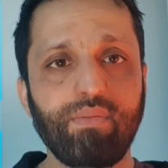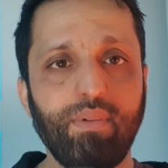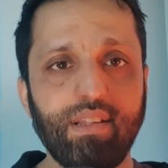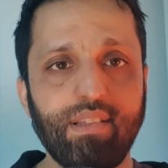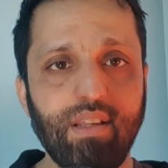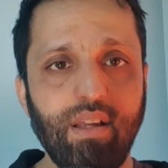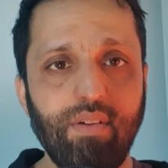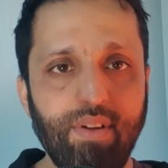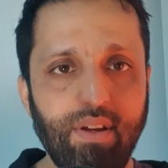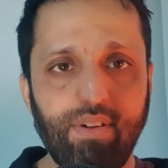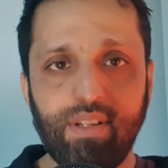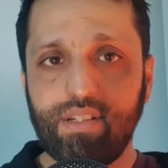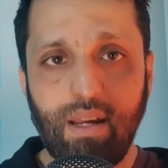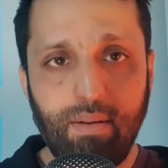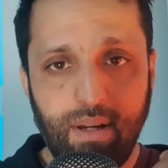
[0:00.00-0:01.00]
myself every
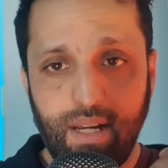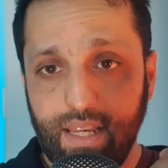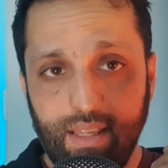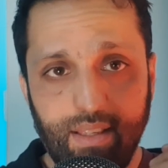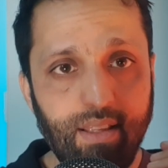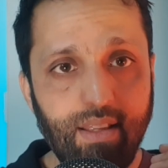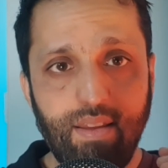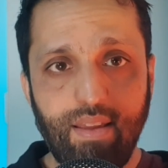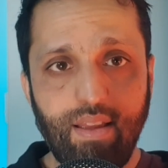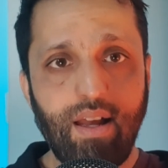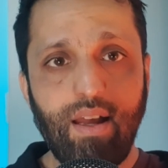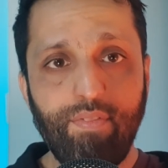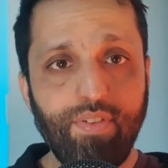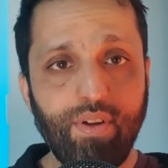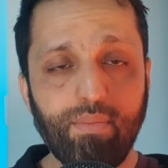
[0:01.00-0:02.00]
time I,
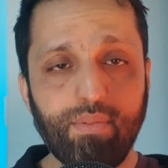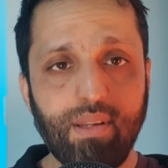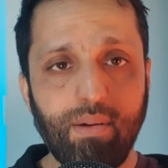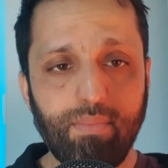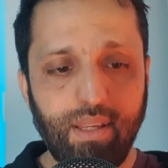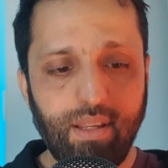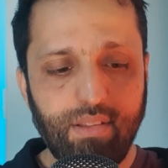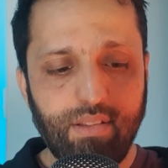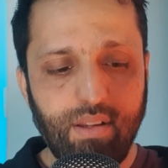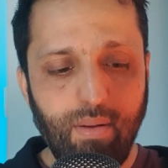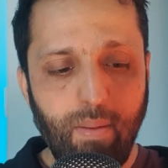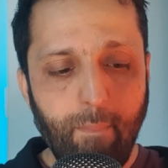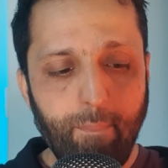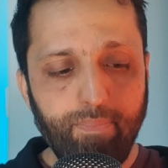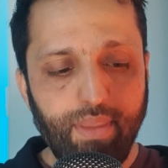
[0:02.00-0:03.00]
I film something. So
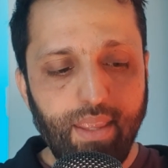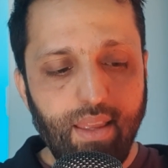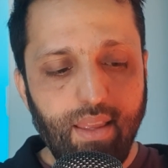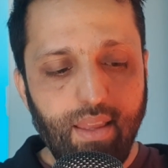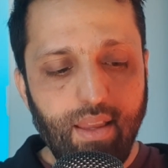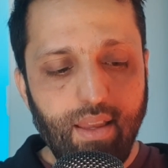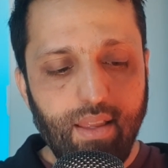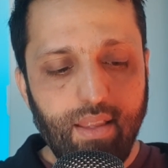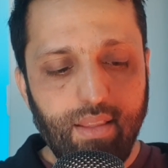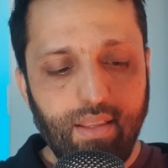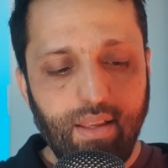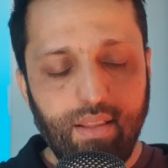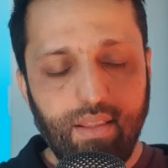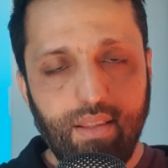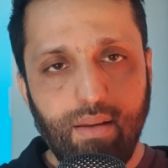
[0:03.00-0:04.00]

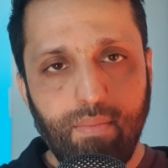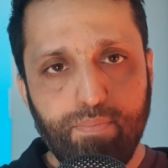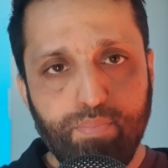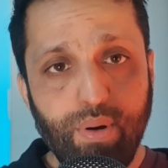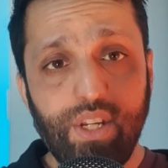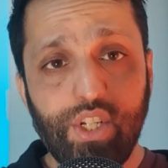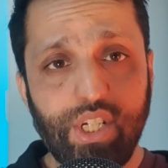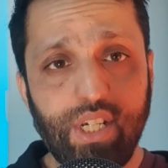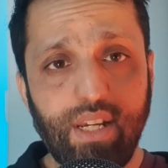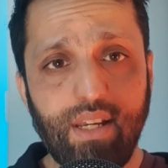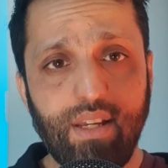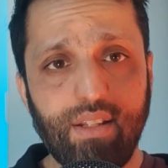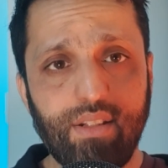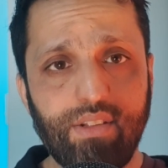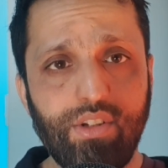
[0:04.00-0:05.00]
the, the
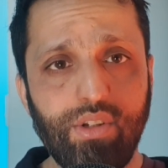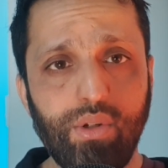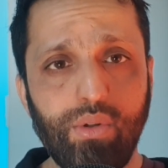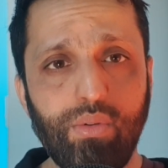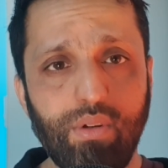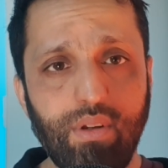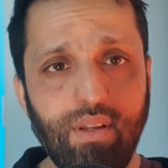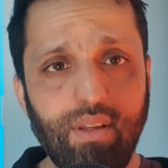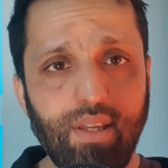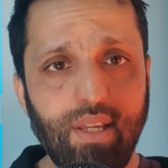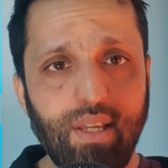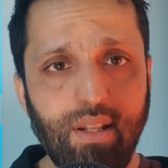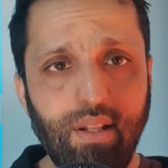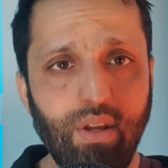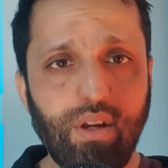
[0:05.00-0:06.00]
pressure to
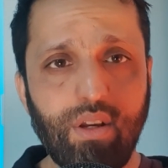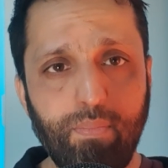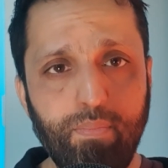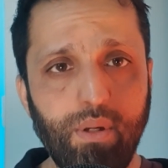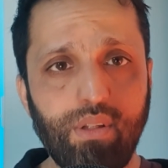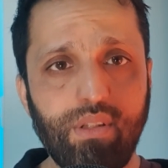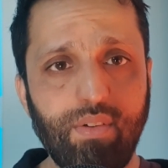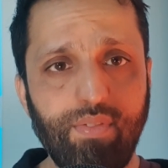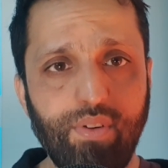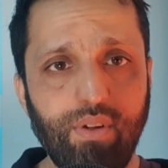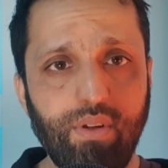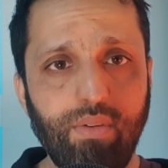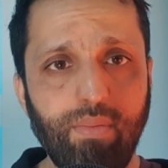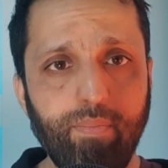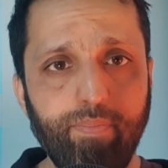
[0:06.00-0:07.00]
look
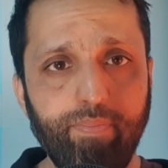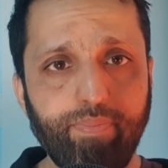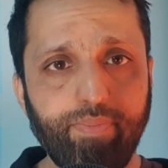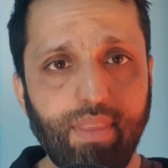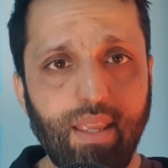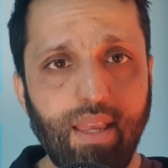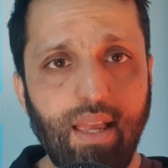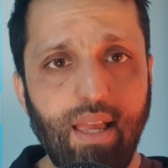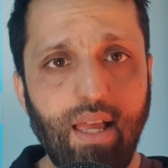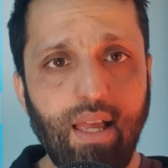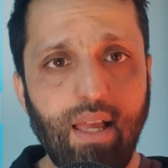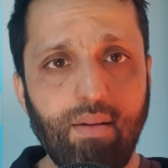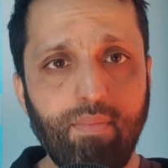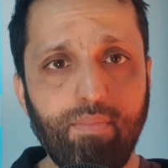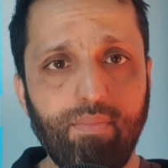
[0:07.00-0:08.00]
beautiful
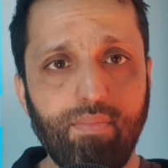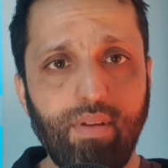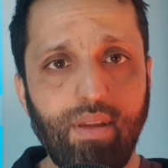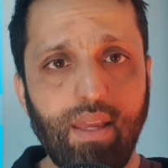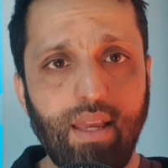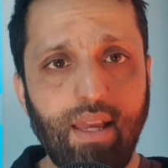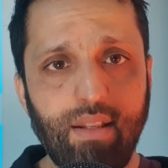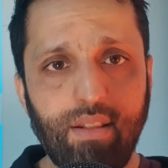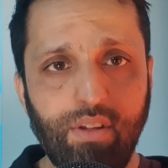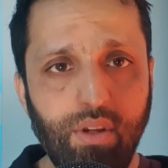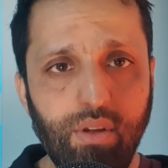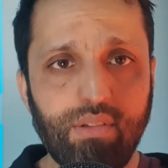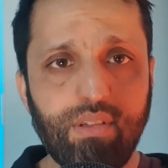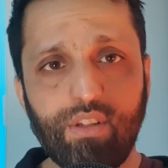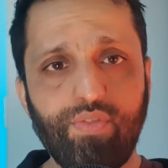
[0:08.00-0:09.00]
um, and
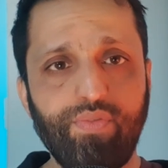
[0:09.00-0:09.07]
use those